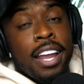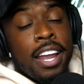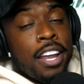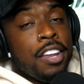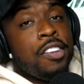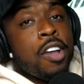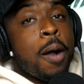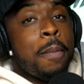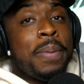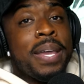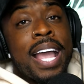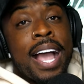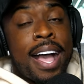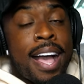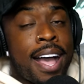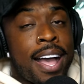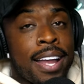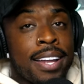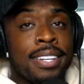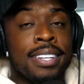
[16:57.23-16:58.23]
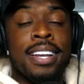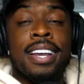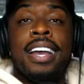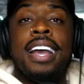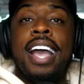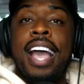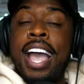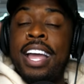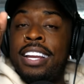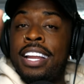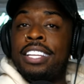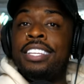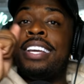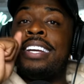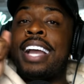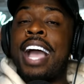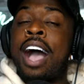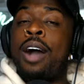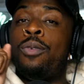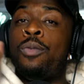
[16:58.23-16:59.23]
in your behind, and then
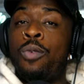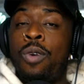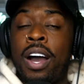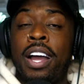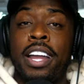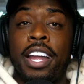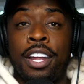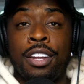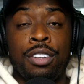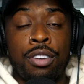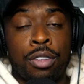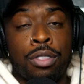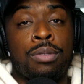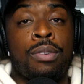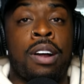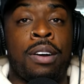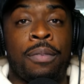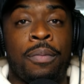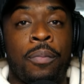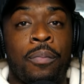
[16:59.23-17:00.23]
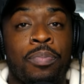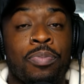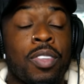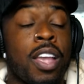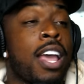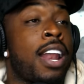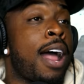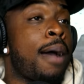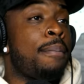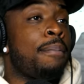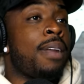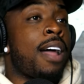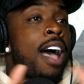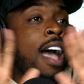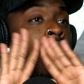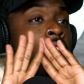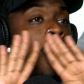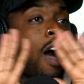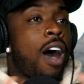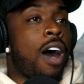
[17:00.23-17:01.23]
you got one in your throat. And I'm
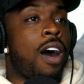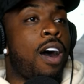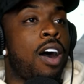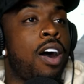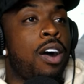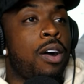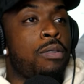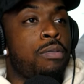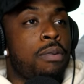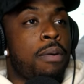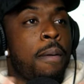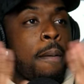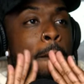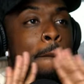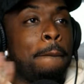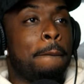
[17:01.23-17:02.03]
like, oh